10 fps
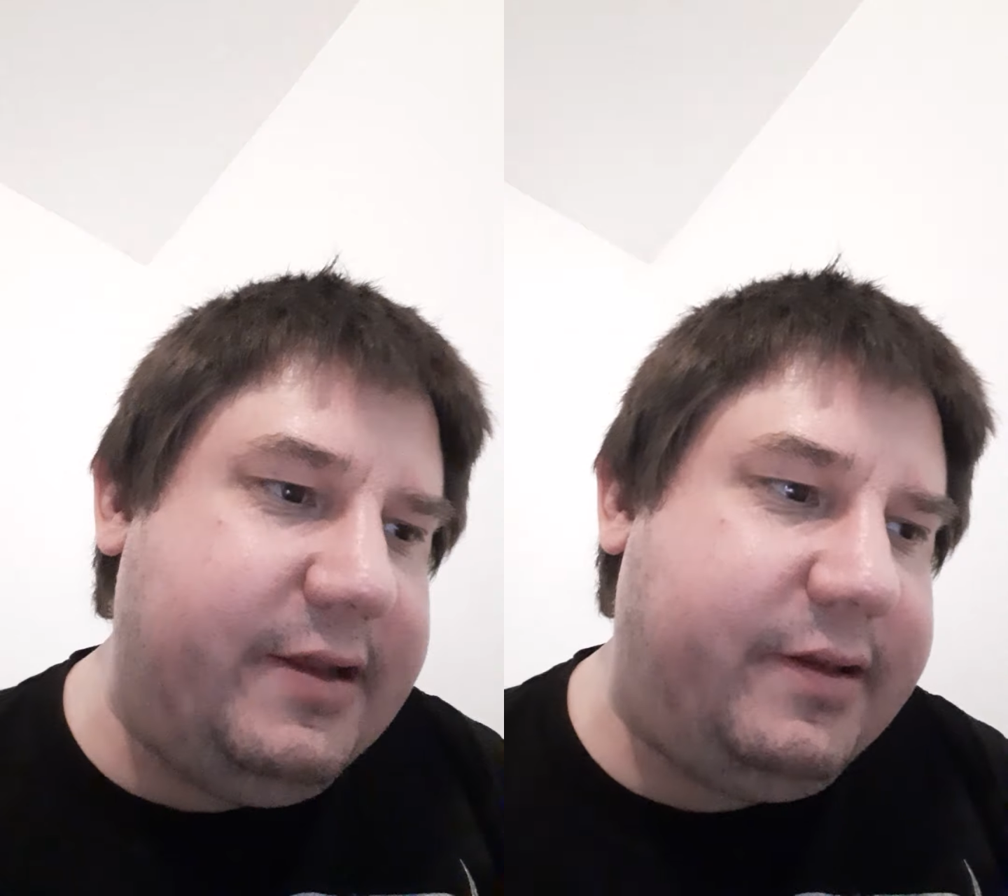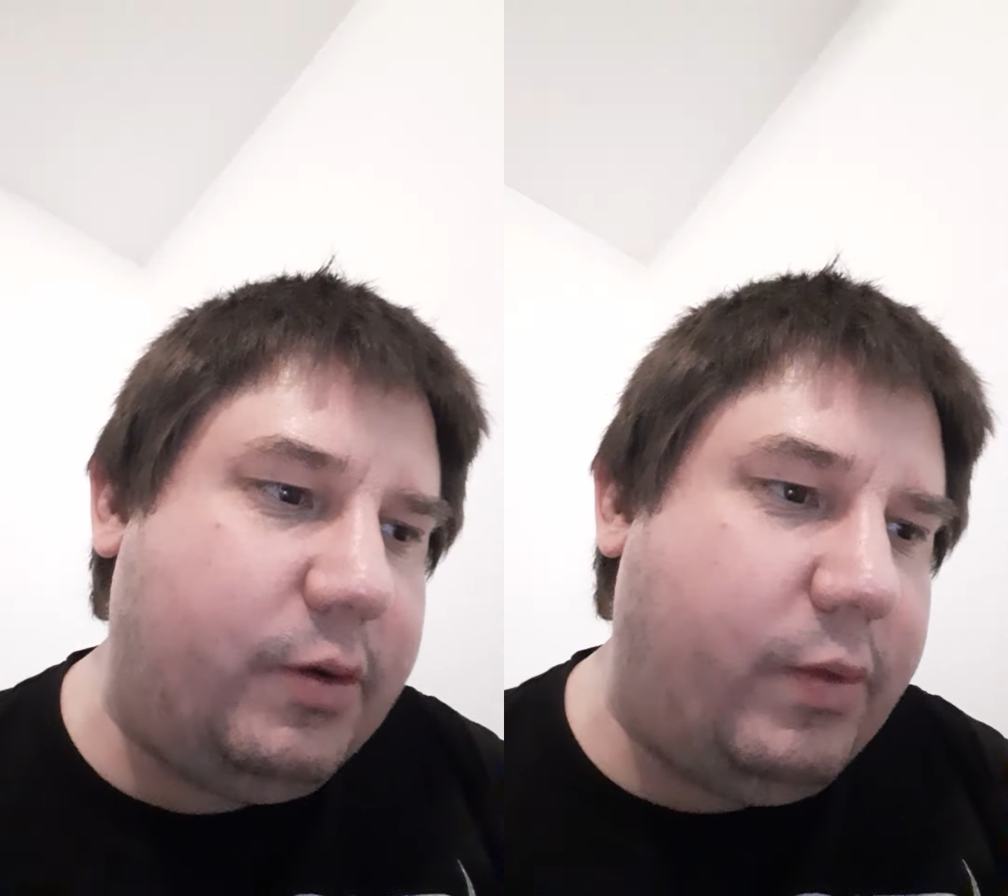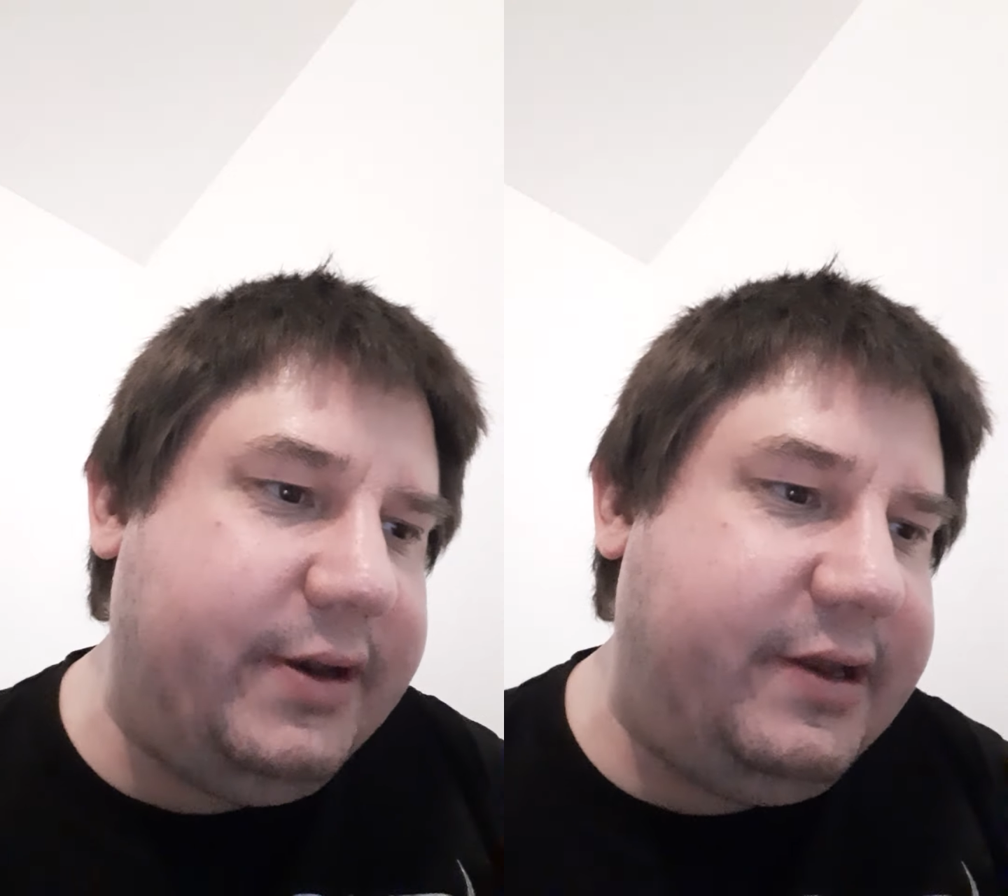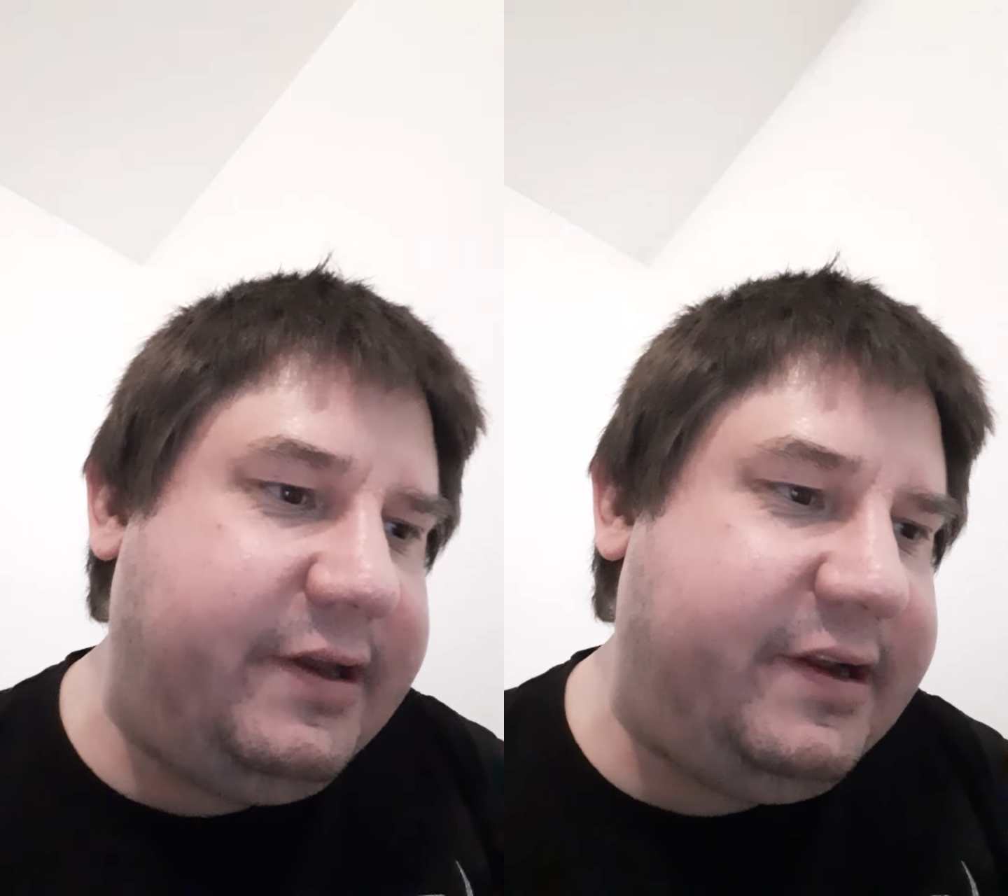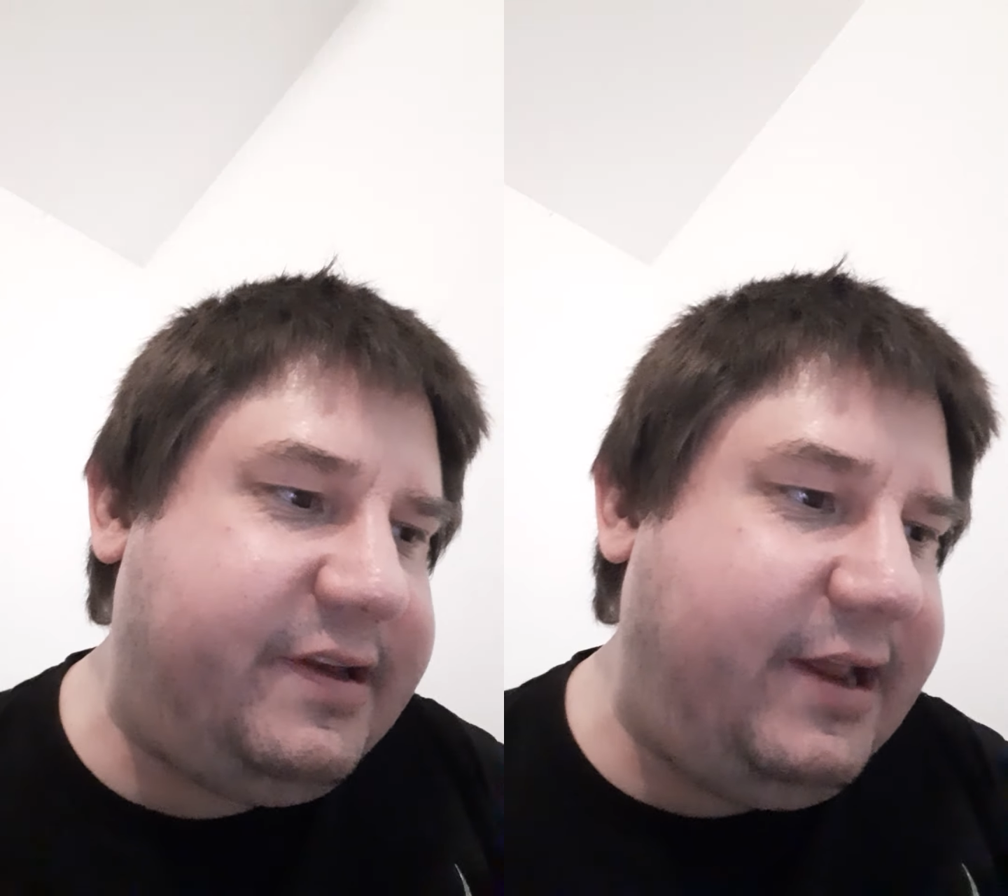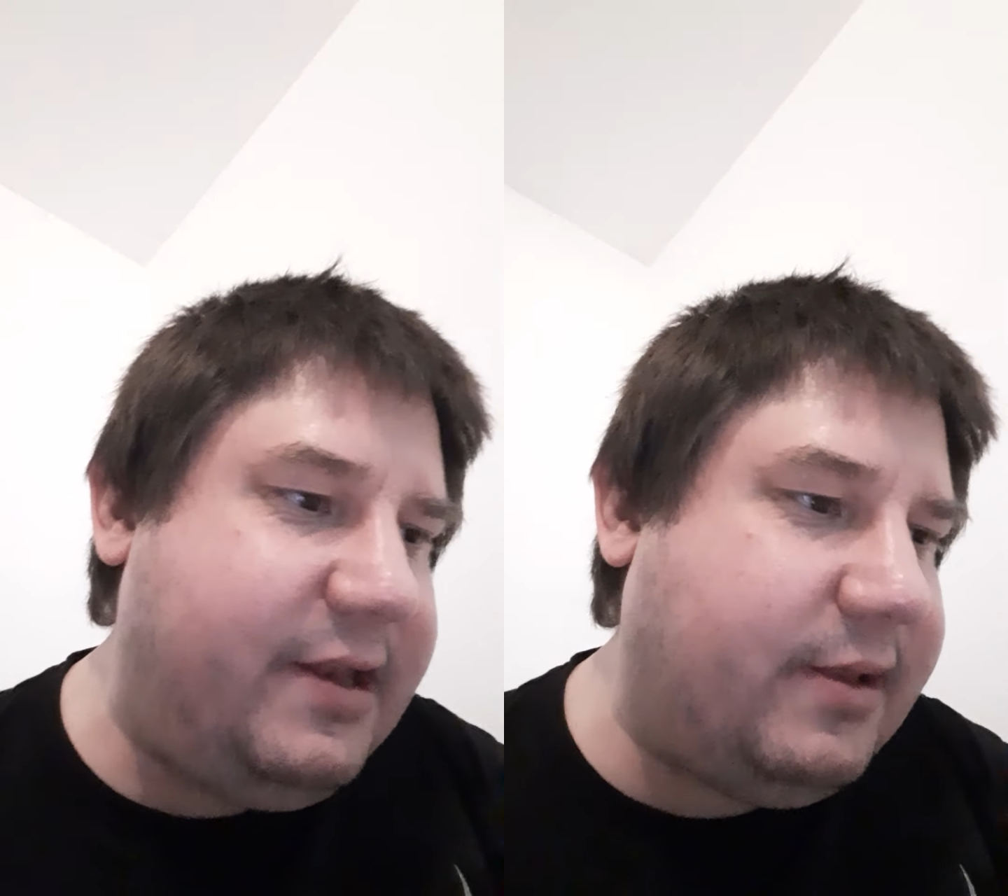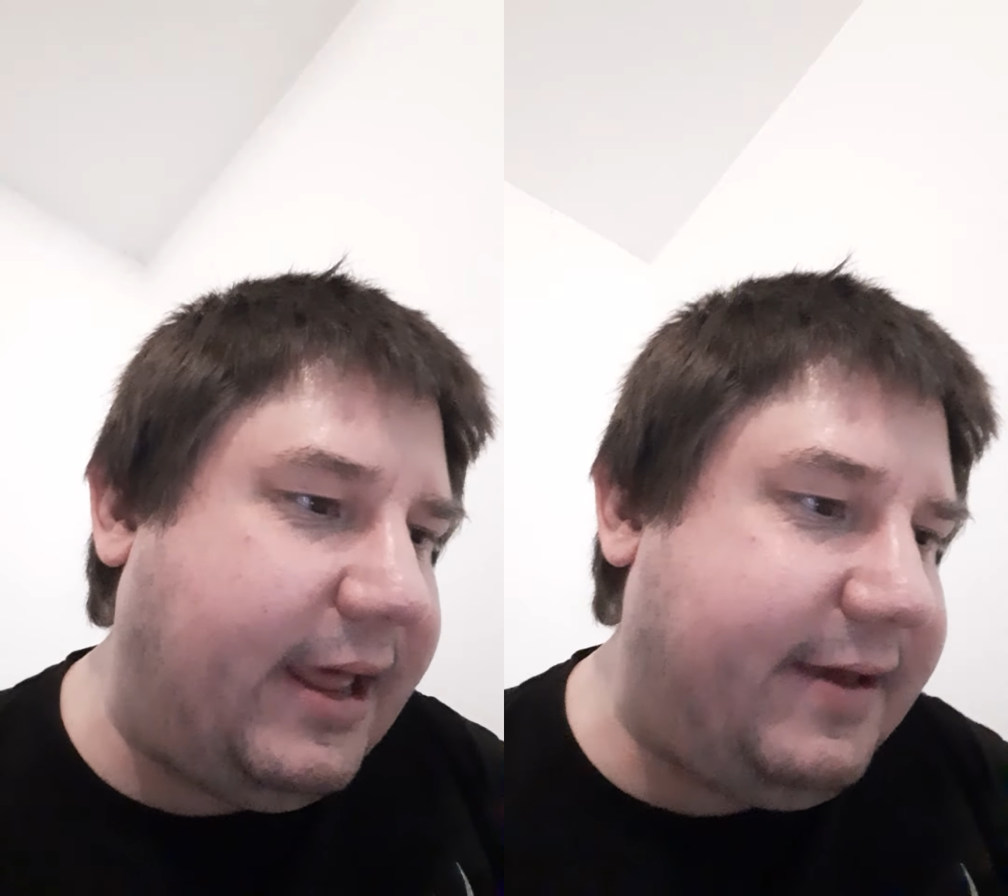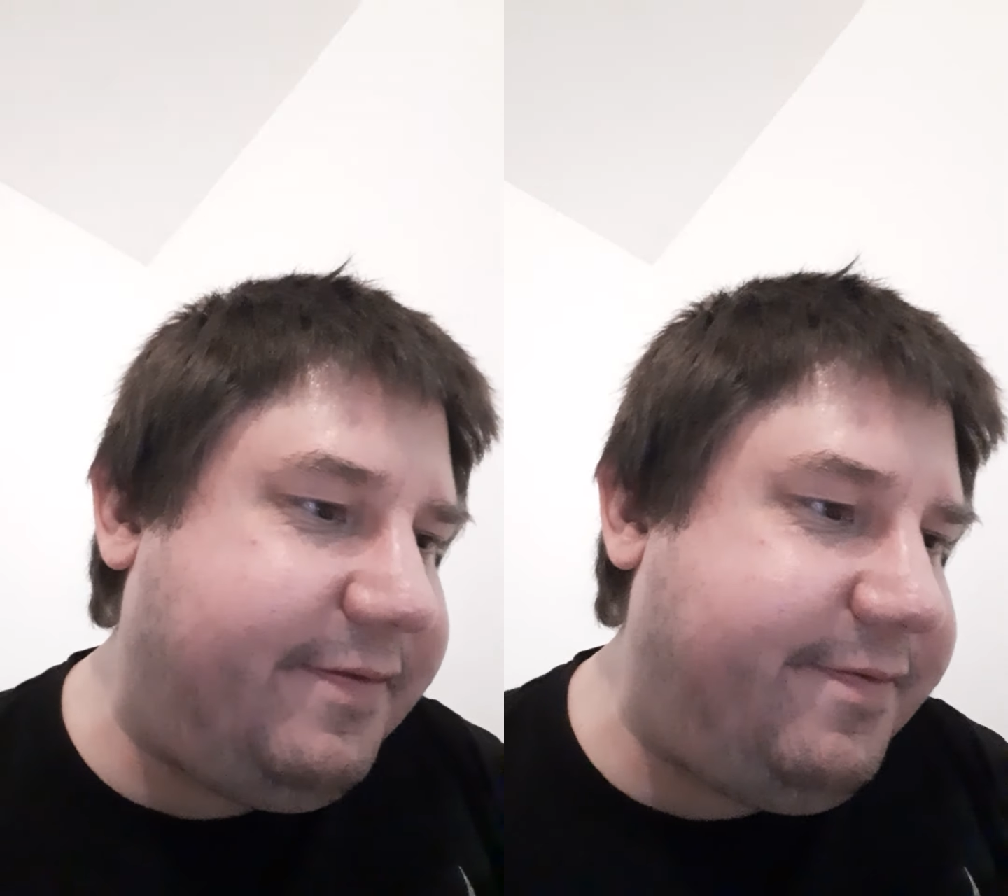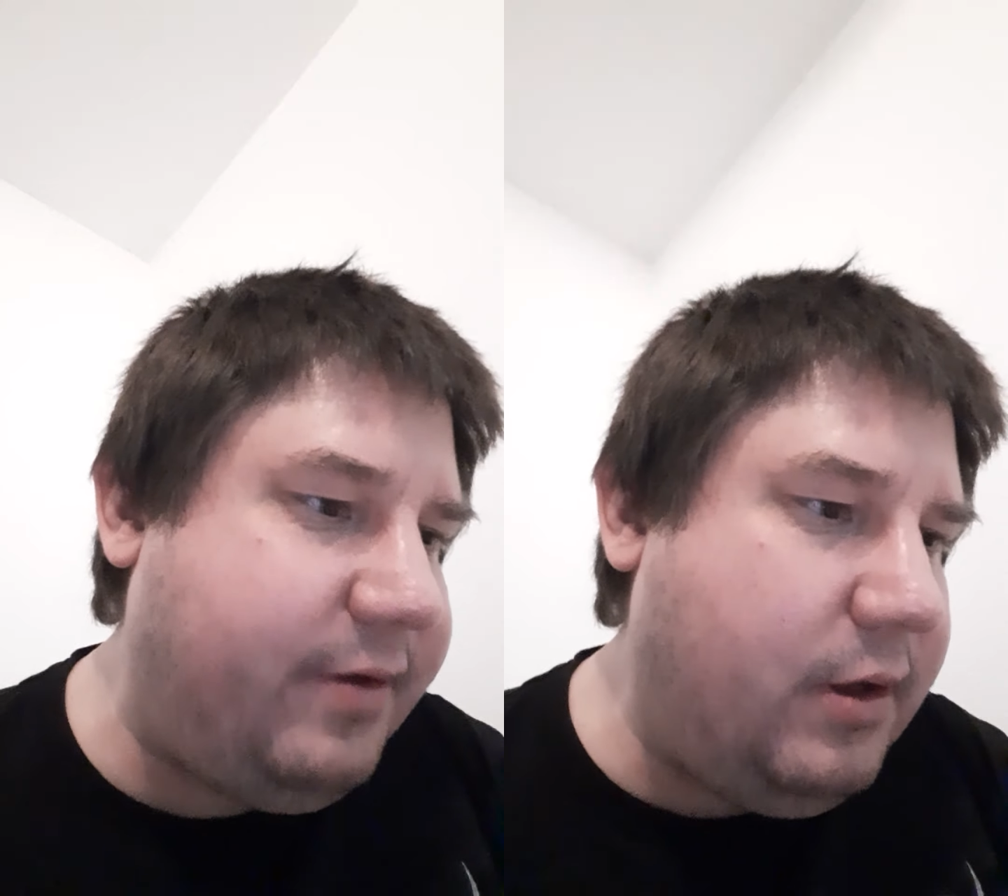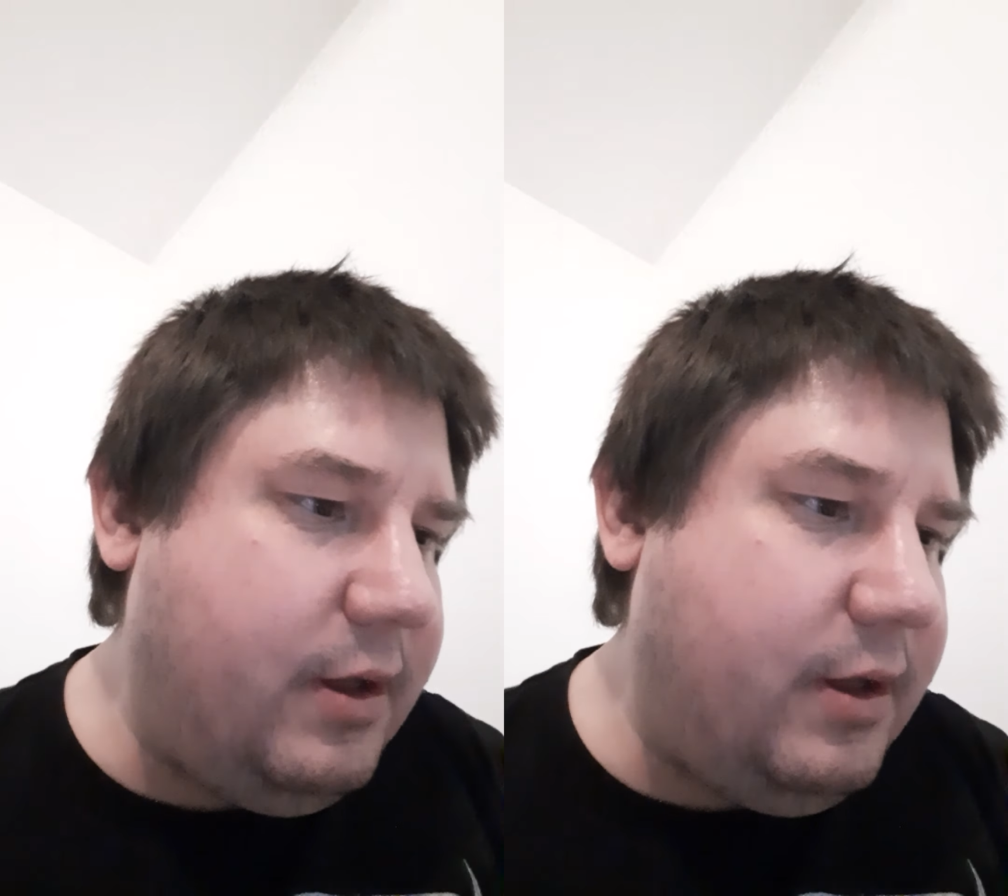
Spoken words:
is the one to succeed in life.